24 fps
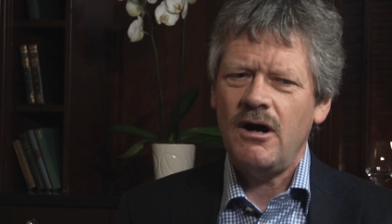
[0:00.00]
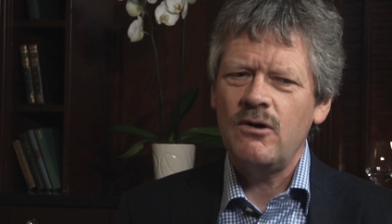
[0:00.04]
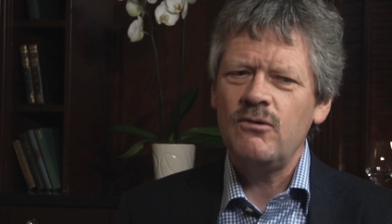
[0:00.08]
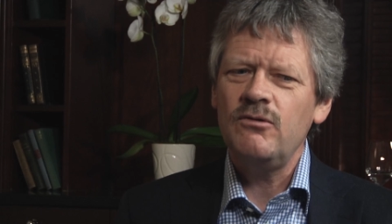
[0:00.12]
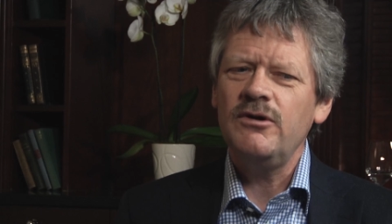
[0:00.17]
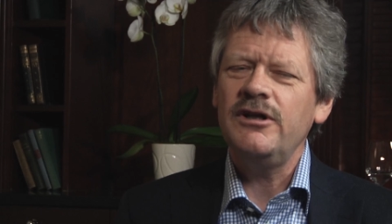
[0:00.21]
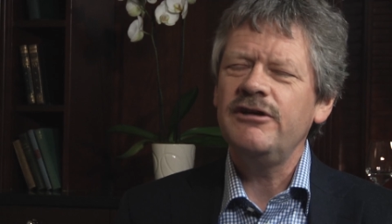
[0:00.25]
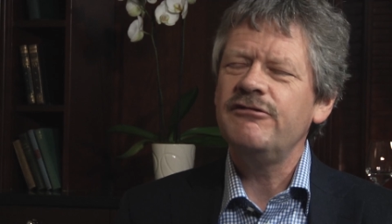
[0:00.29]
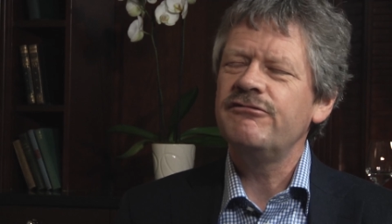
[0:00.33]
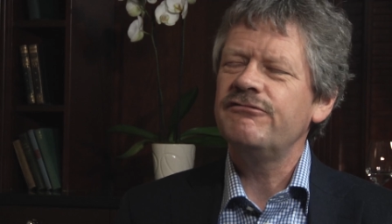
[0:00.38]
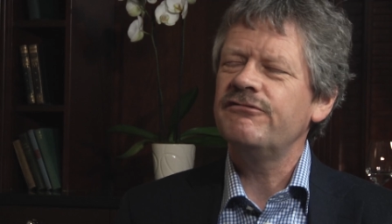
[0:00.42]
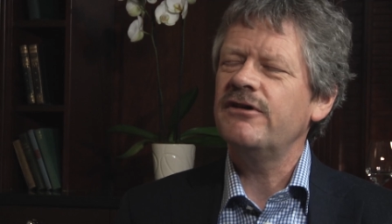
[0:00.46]

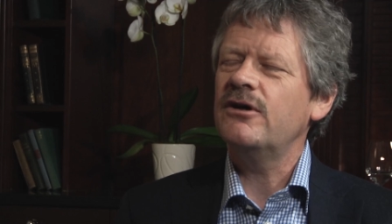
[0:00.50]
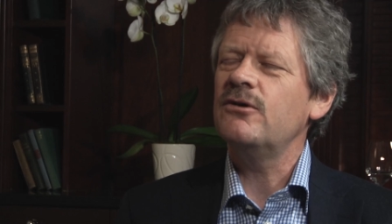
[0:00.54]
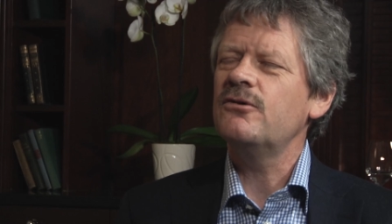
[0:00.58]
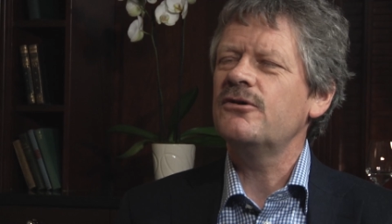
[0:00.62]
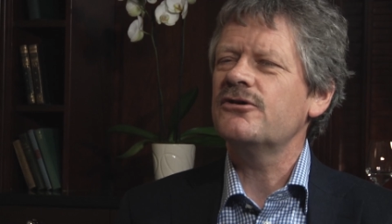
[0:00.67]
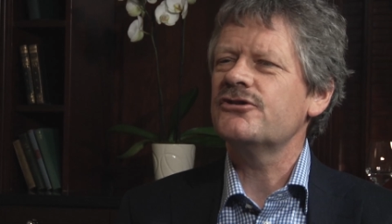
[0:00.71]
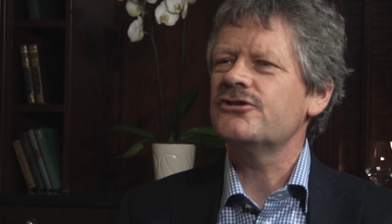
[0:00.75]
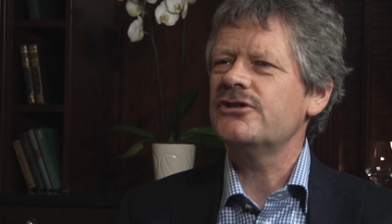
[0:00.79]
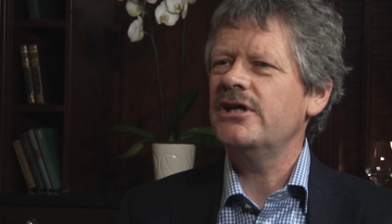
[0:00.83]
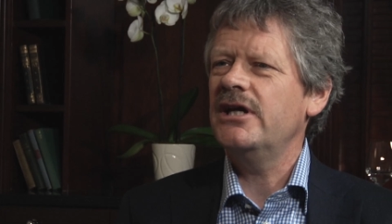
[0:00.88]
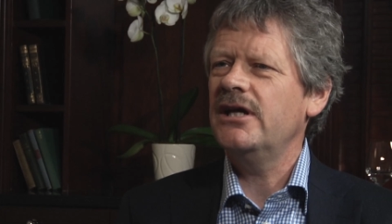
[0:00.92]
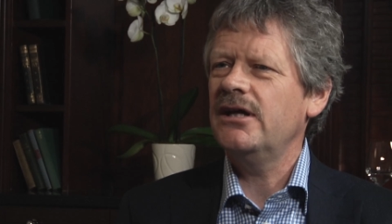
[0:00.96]
only
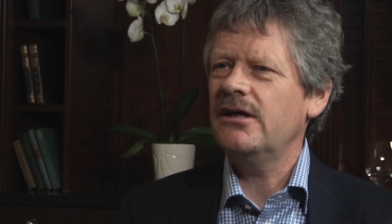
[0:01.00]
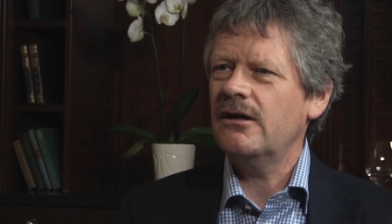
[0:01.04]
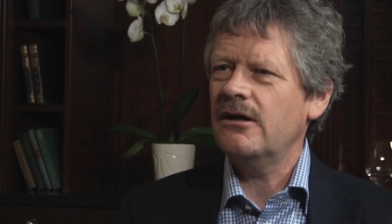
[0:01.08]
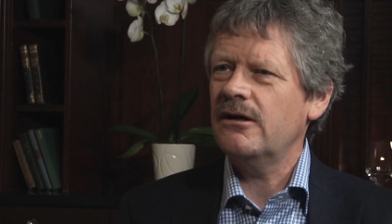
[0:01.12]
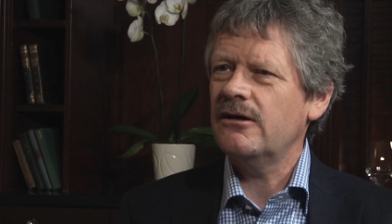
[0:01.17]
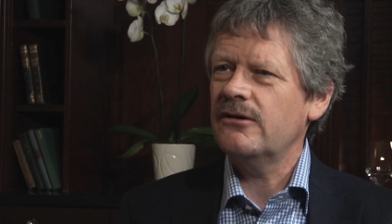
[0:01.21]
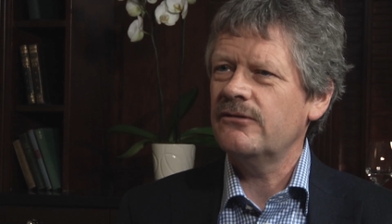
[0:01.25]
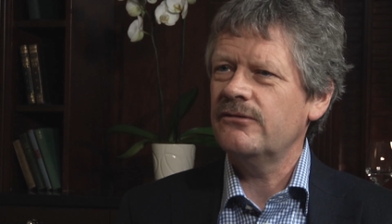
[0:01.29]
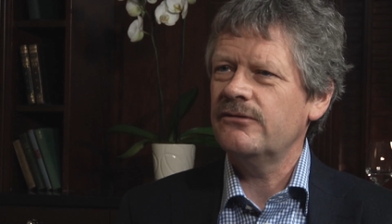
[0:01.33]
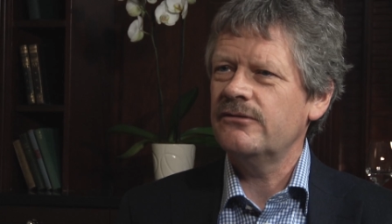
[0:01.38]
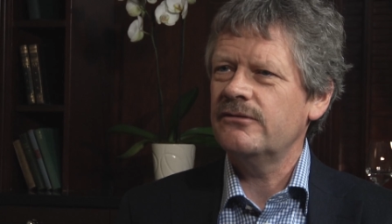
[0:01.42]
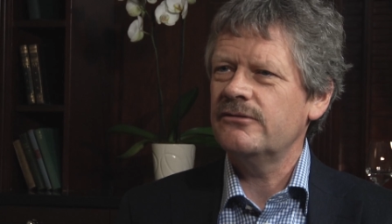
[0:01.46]
focusing
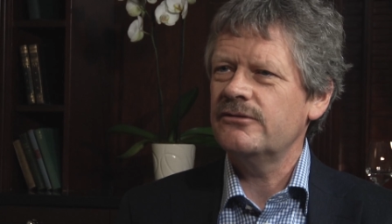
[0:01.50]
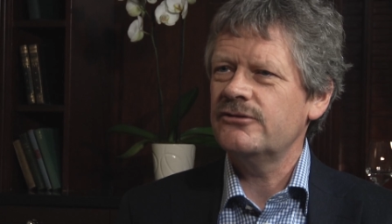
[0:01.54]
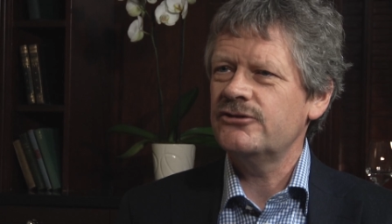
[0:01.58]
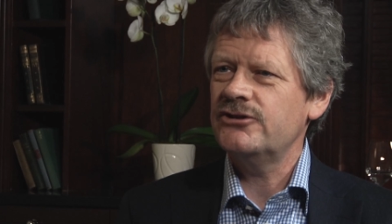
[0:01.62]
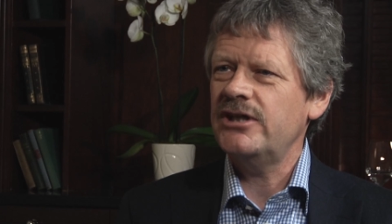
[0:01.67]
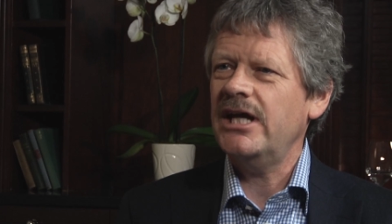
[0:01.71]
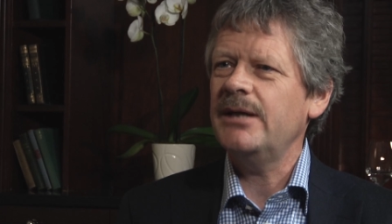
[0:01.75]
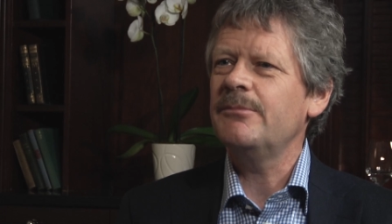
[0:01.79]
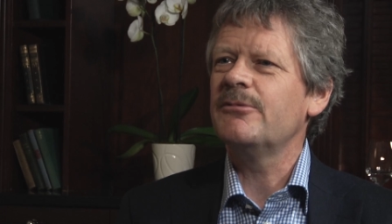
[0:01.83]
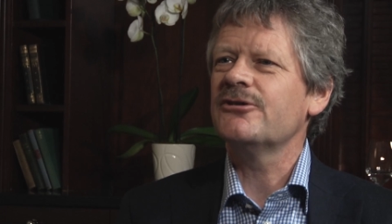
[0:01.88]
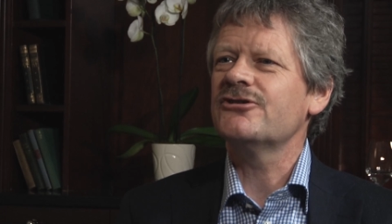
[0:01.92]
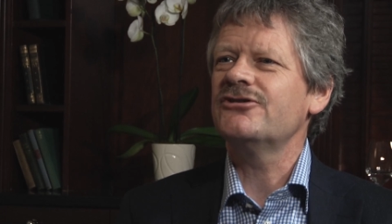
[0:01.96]
on
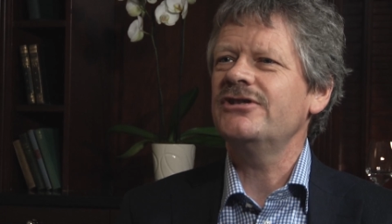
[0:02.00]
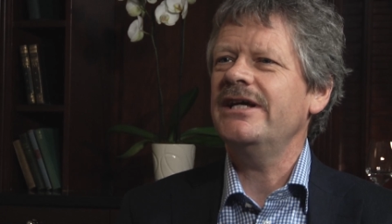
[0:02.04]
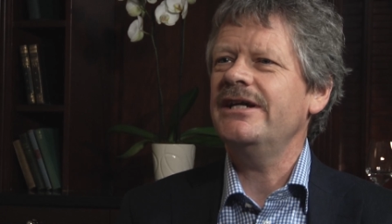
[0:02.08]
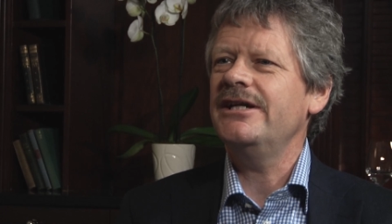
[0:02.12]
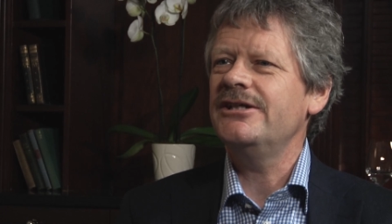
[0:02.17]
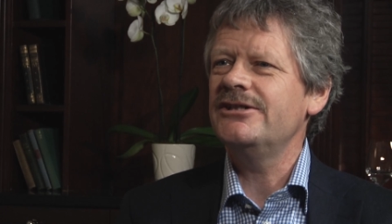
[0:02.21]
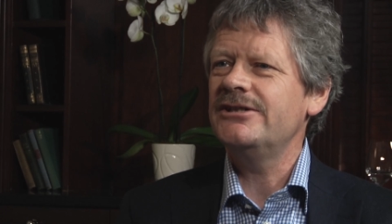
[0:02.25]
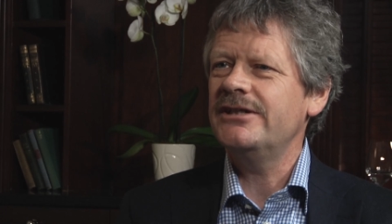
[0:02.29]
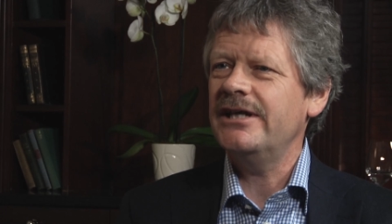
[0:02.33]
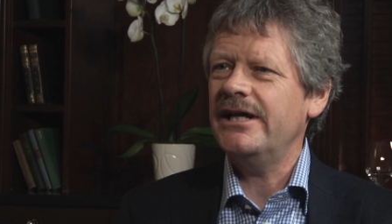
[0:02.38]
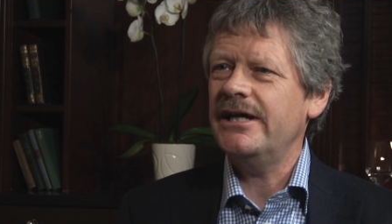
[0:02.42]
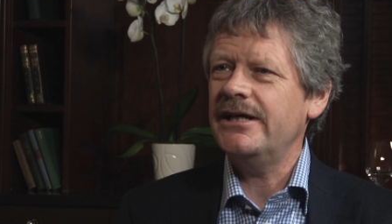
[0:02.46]
stable,
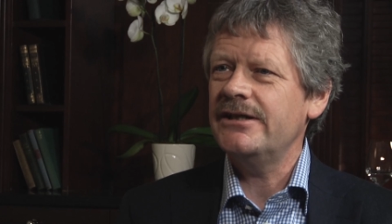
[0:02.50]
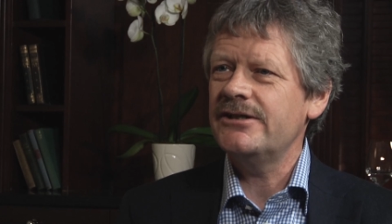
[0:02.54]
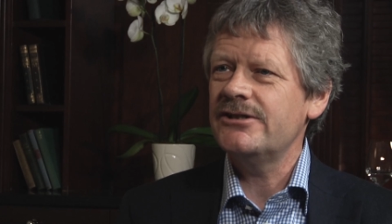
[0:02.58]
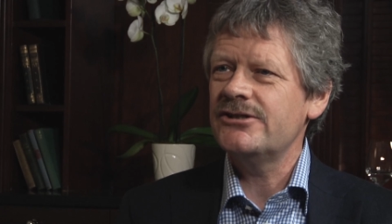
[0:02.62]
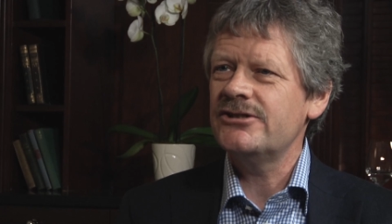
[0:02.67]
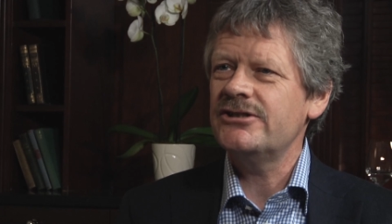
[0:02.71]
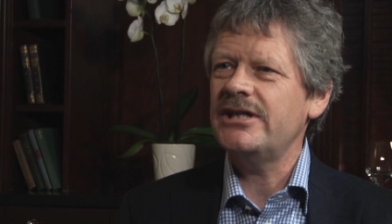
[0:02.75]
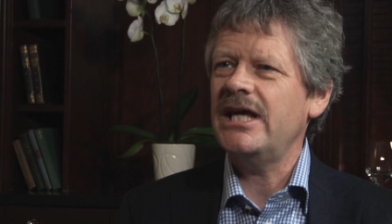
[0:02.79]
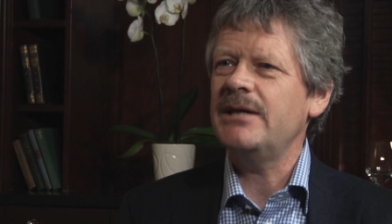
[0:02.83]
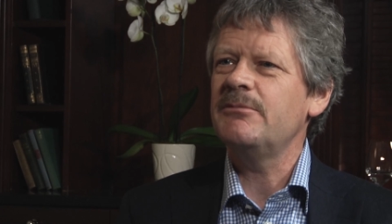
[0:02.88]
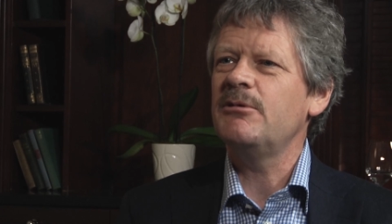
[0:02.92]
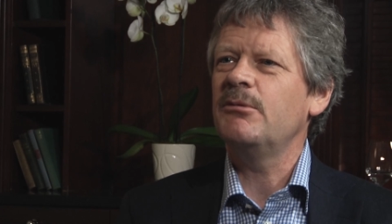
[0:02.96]
steady state,
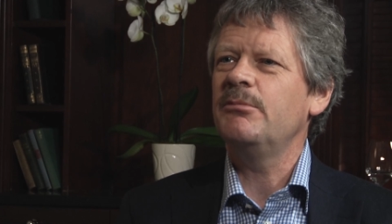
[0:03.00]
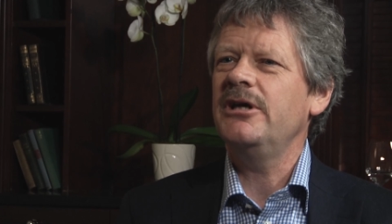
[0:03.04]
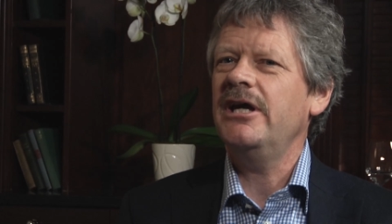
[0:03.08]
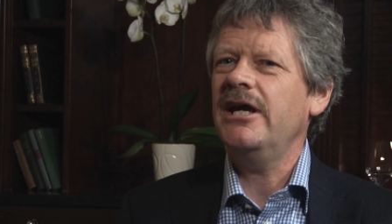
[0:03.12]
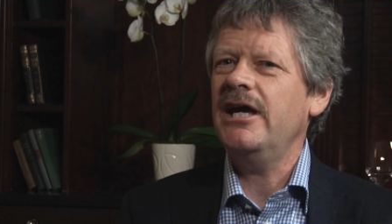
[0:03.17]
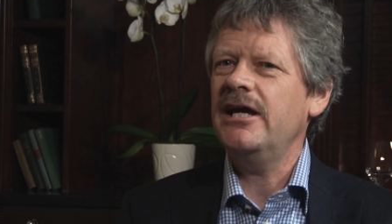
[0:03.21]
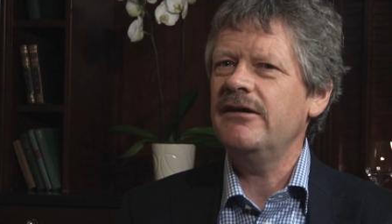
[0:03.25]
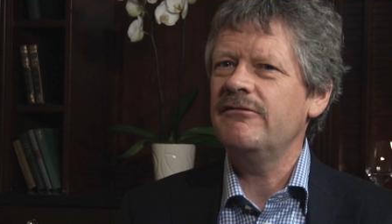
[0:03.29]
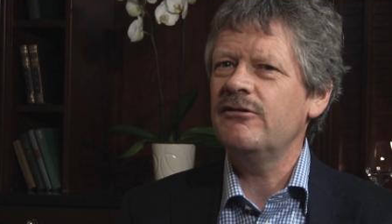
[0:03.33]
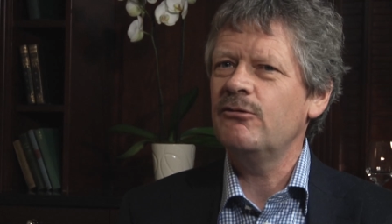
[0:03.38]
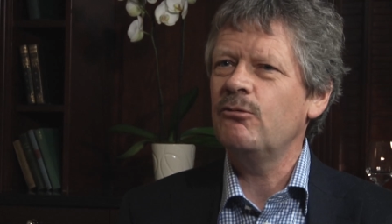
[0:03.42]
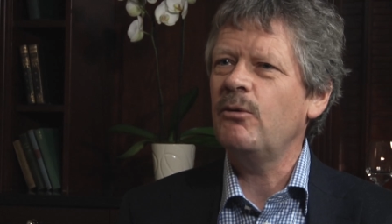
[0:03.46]
stable
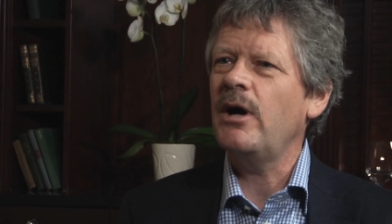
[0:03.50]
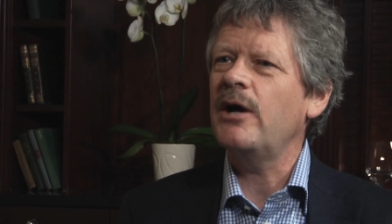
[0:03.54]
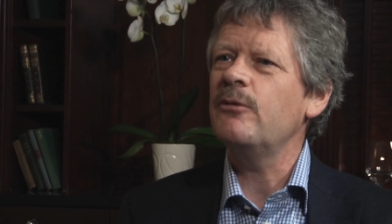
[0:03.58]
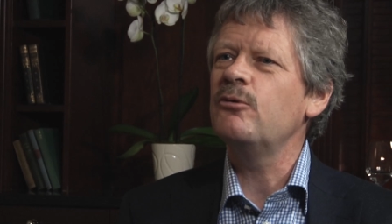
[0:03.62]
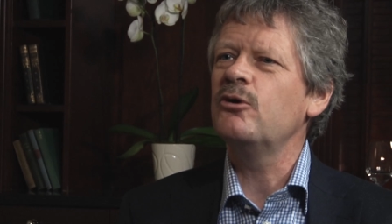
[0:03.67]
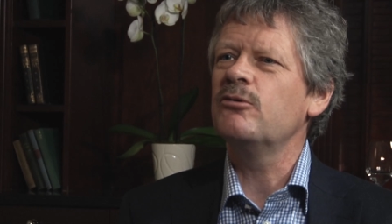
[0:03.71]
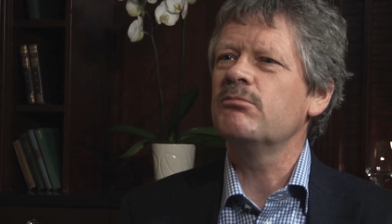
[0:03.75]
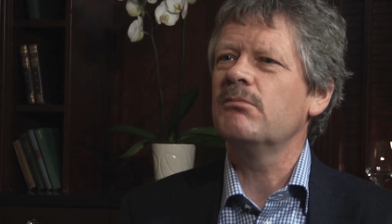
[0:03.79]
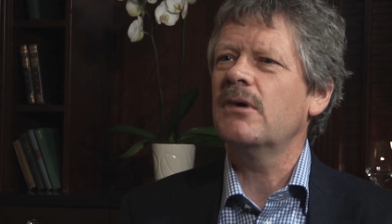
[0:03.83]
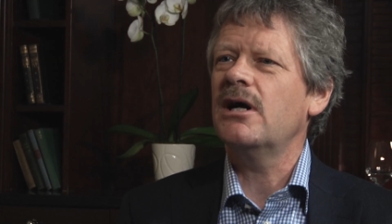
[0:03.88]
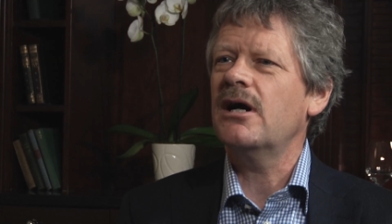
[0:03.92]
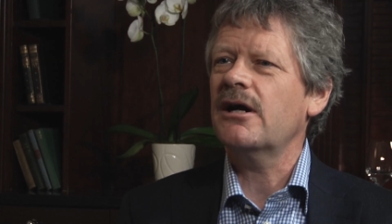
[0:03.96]
behavior? Why
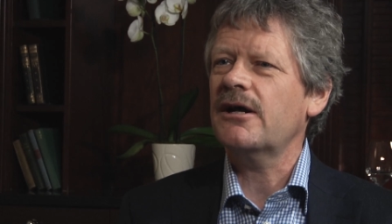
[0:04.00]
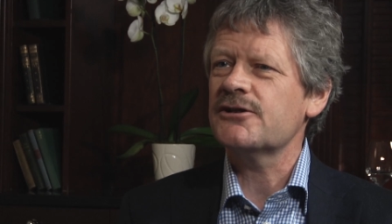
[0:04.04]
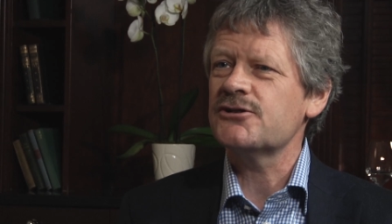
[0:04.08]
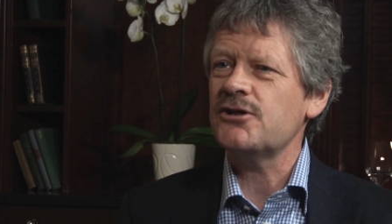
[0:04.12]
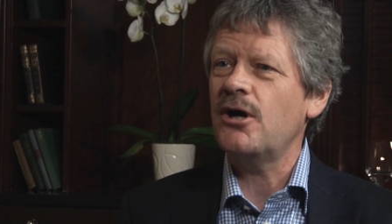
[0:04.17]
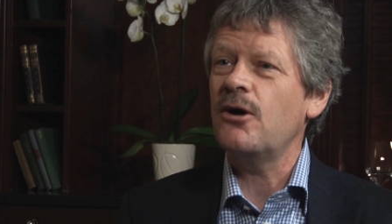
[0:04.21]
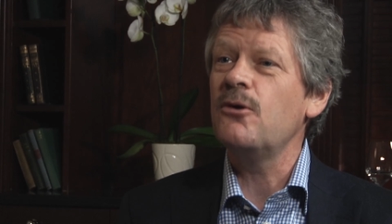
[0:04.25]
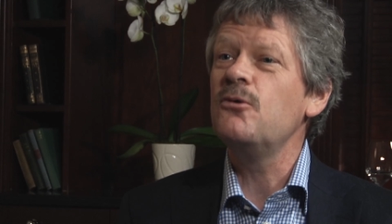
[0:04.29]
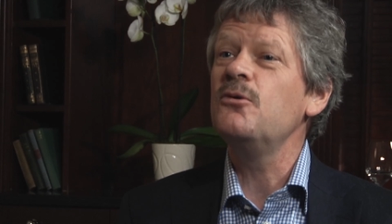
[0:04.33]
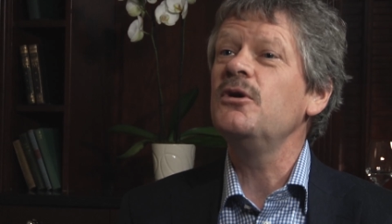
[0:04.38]
would markets